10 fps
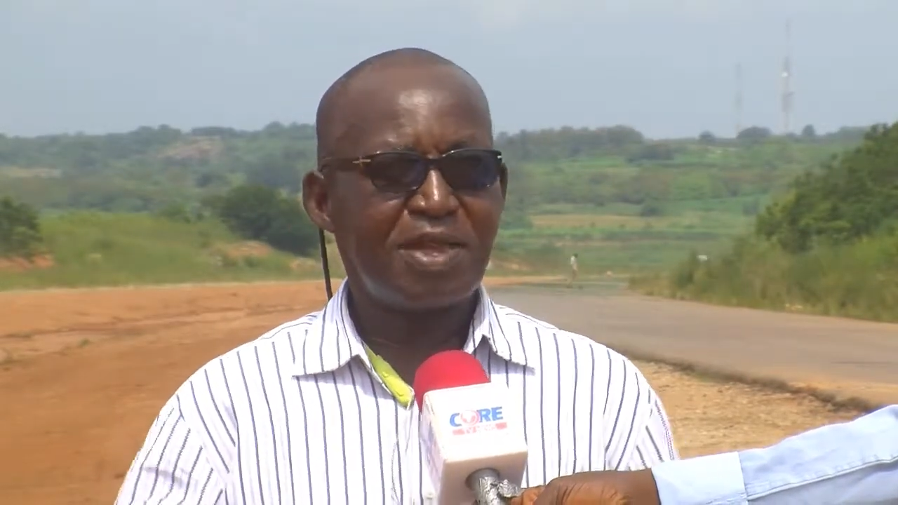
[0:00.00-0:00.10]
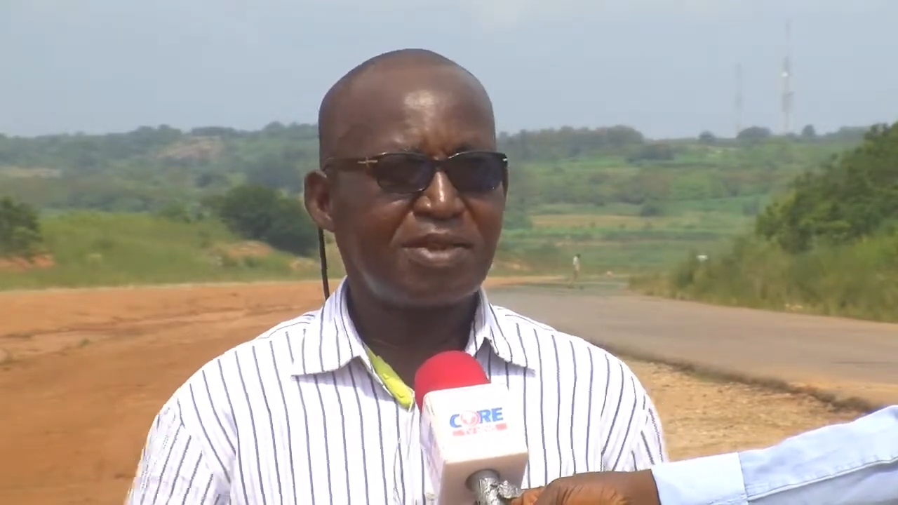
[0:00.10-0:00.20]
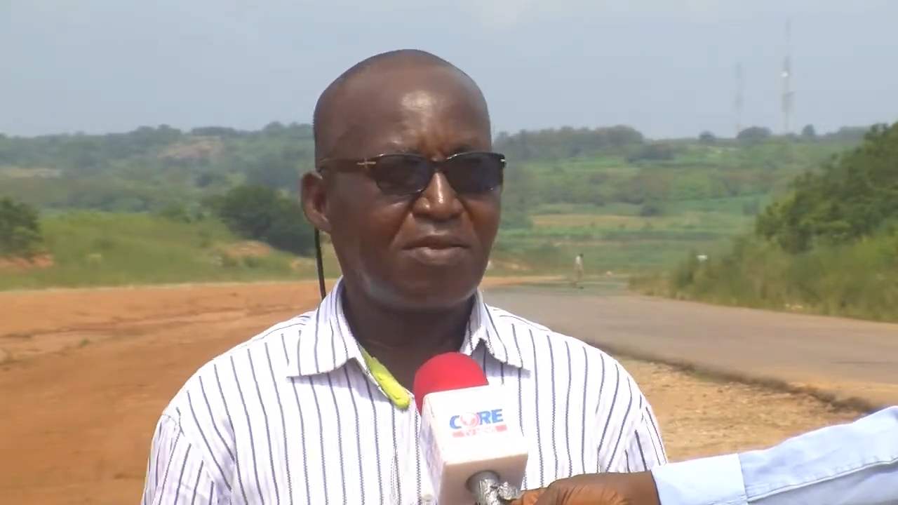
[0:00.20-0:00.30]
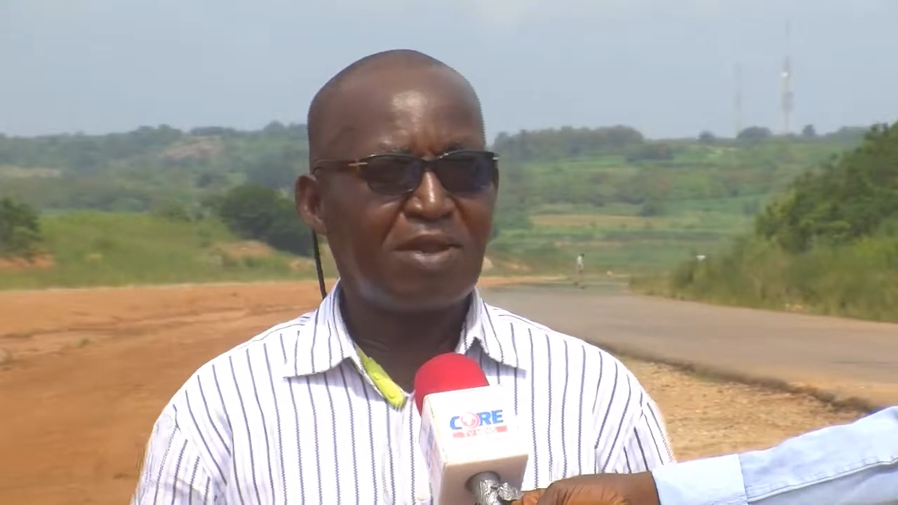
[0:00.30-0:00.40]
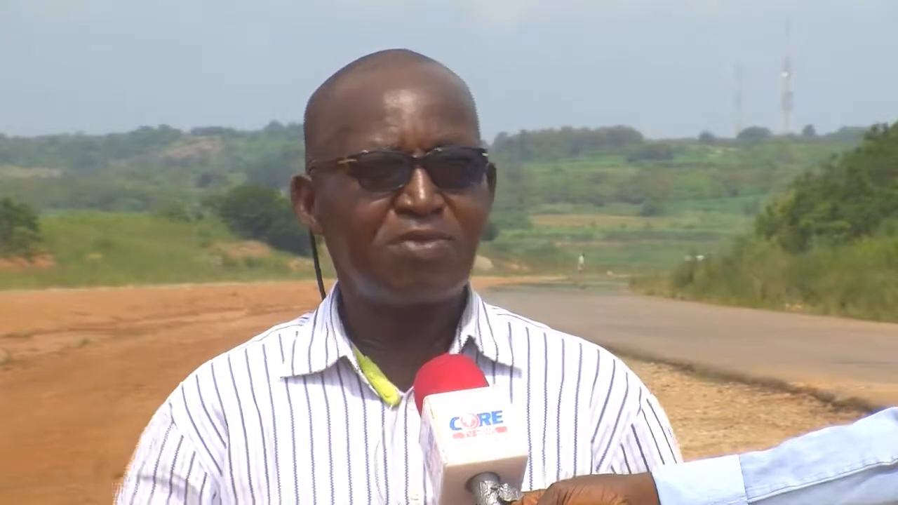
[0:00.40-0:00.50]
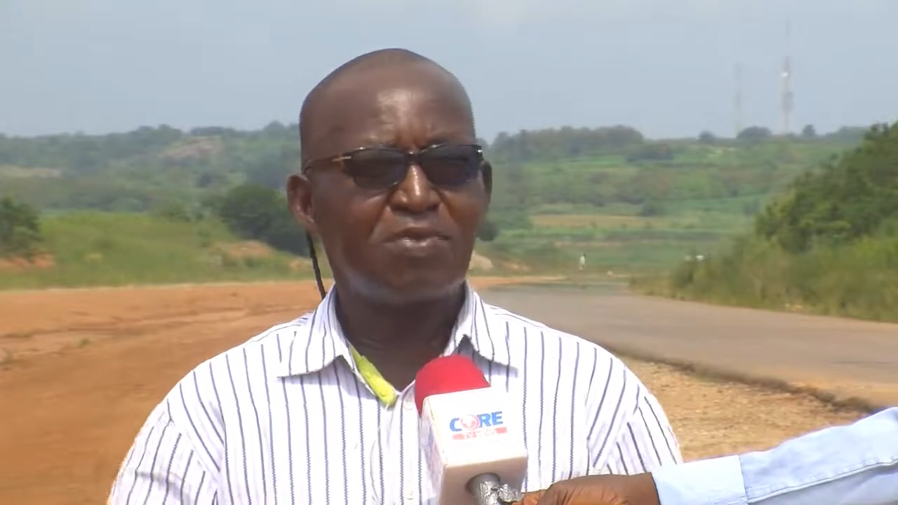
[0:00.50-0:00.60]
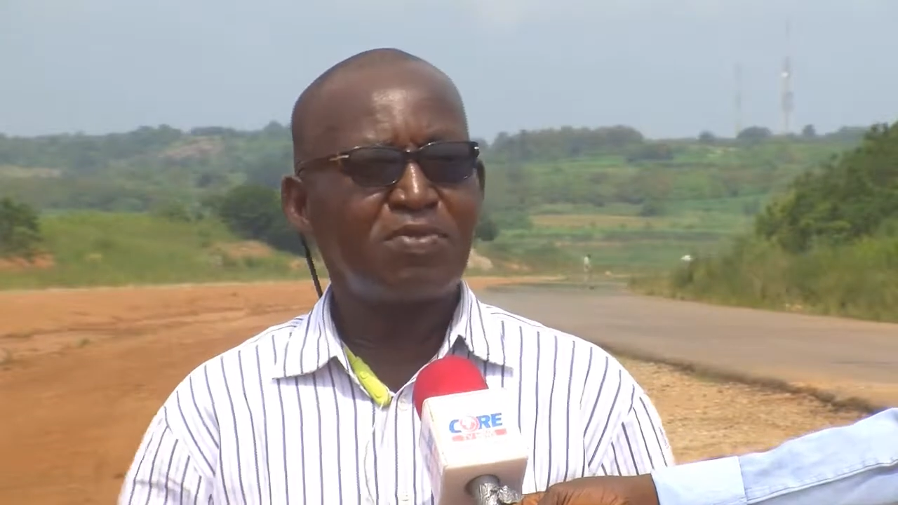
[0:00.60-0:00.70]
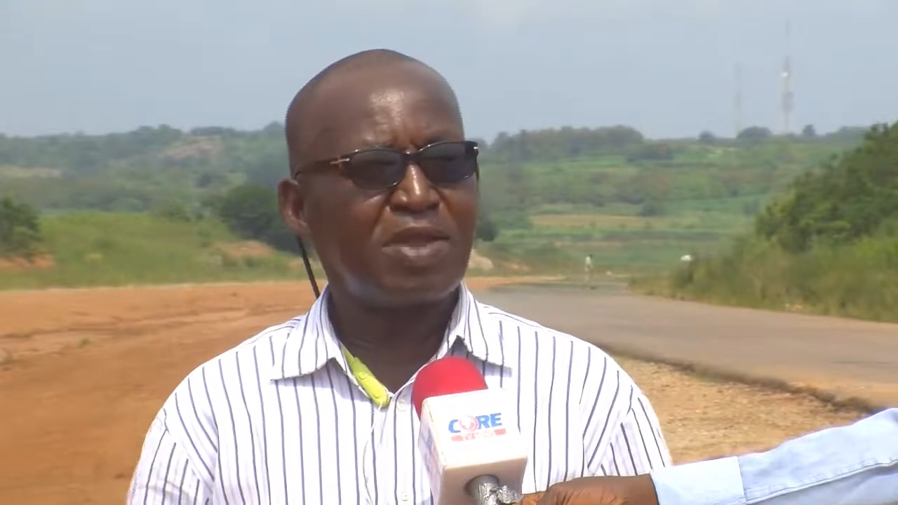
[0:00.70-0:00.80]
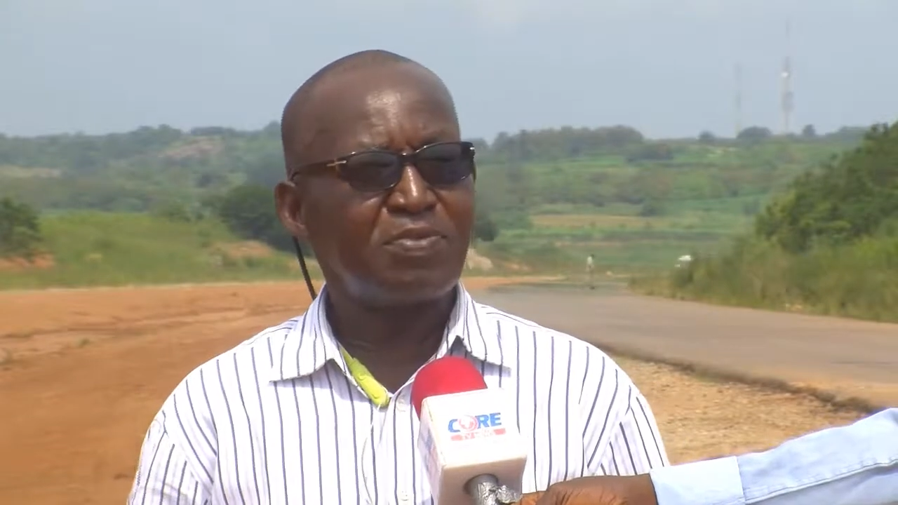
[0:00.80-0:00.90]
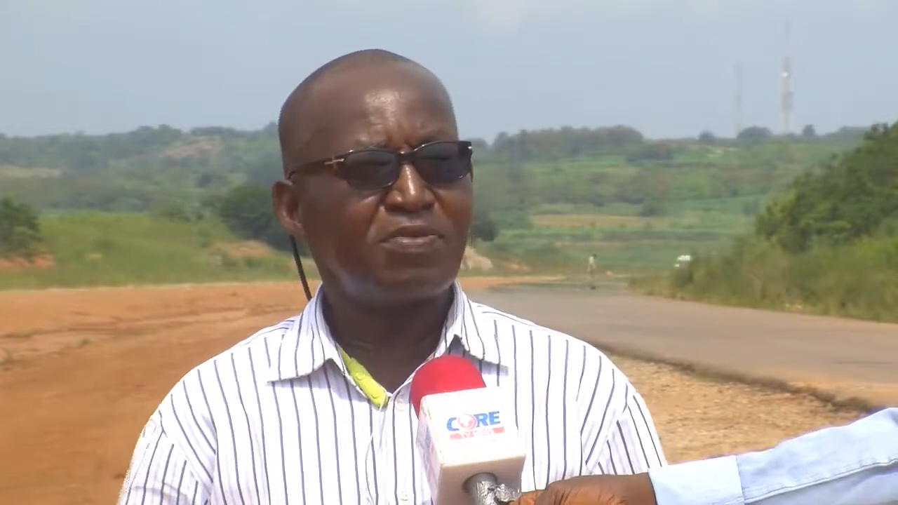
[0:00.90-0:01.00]
that there were no
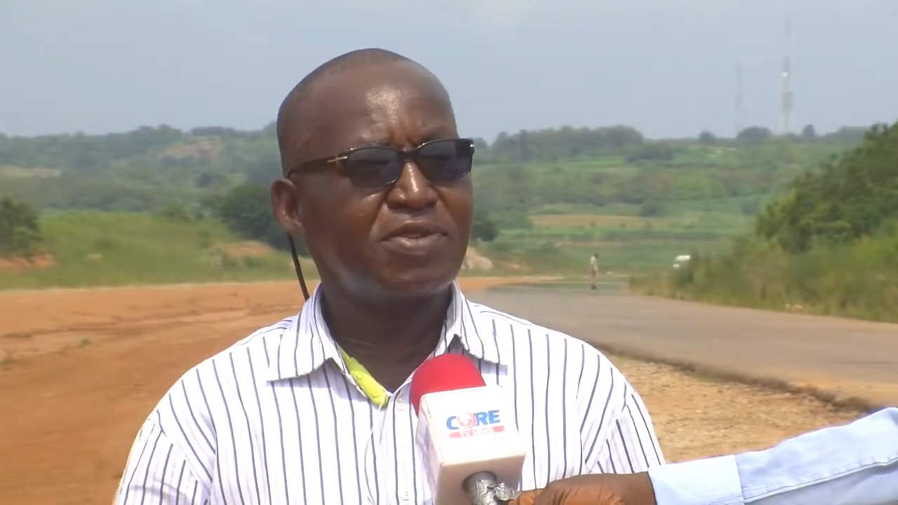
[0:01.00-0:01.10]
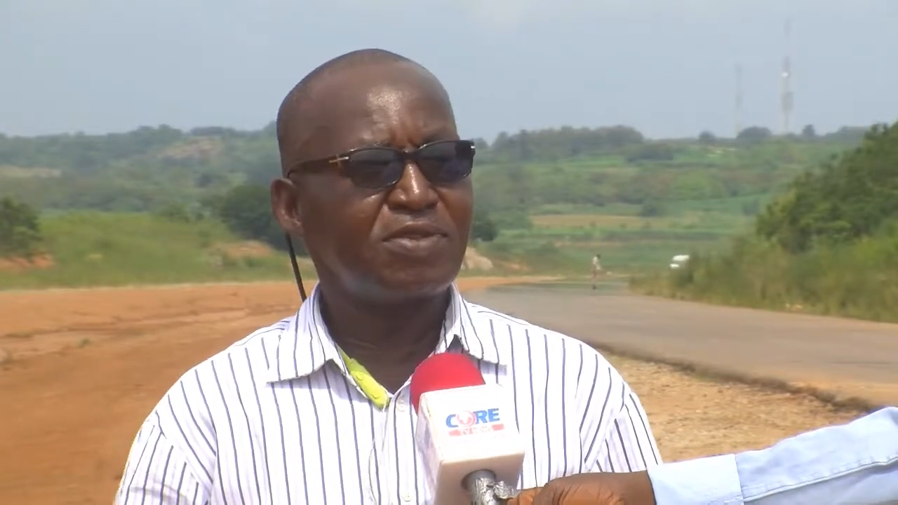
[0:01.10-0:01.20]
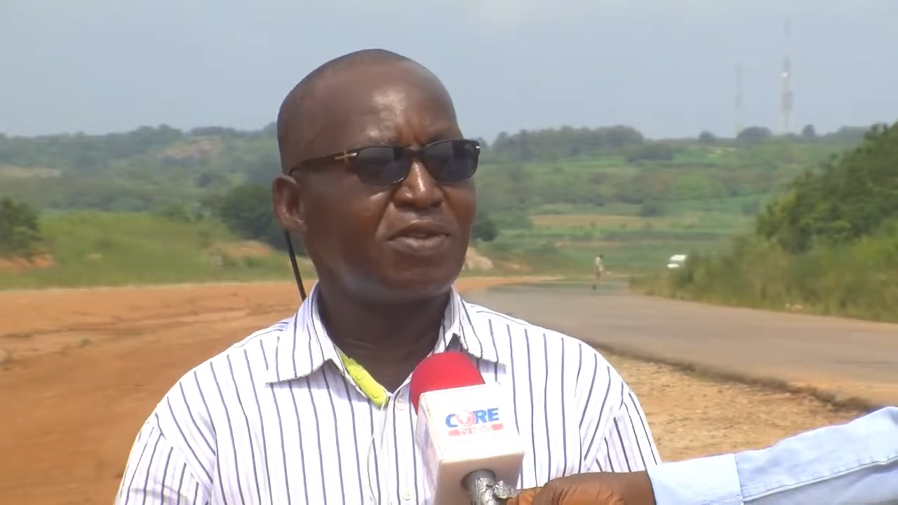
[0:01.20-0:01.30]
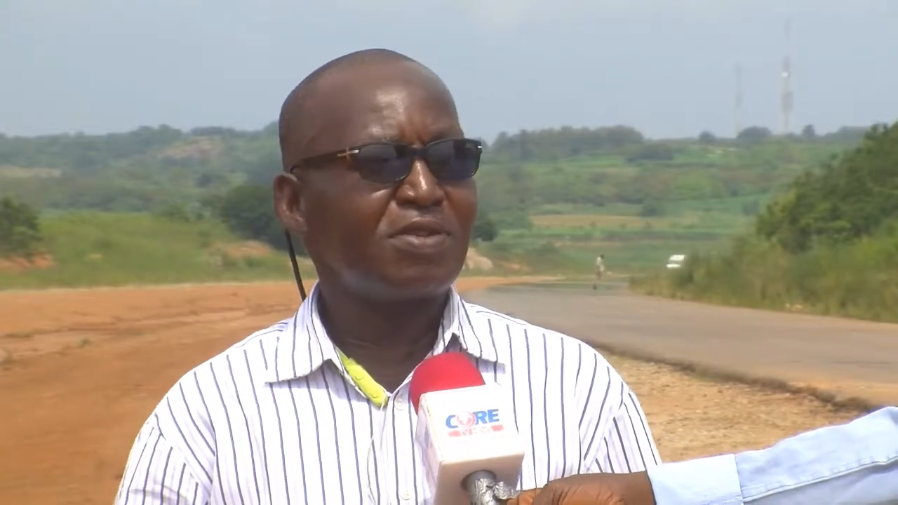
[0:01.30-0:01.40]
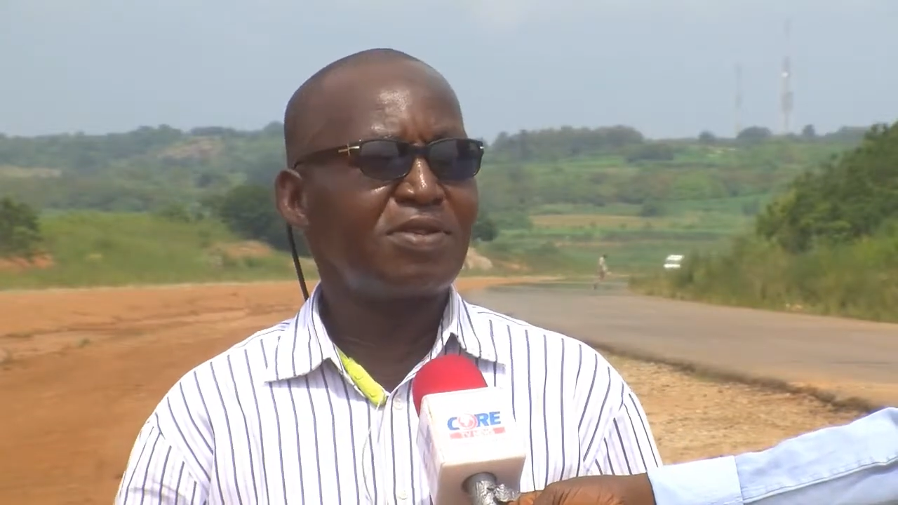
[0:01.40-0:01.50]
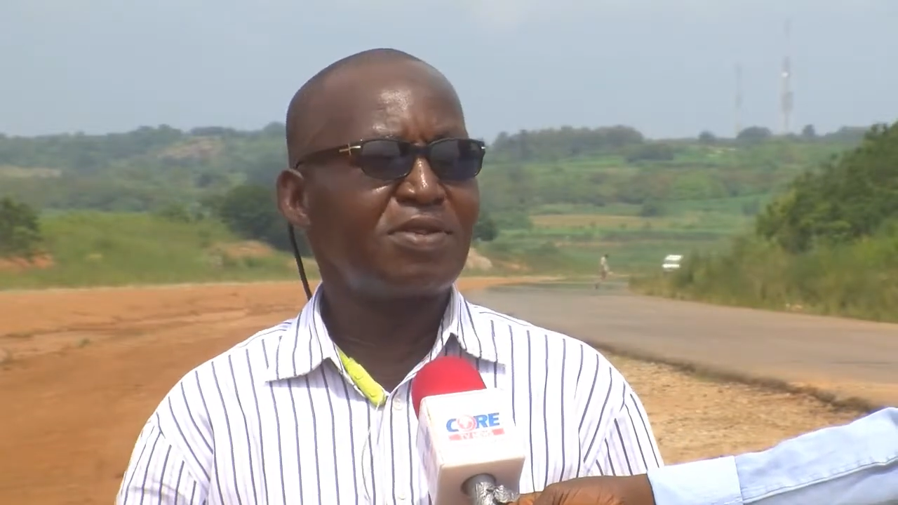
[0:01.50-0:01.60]
provision,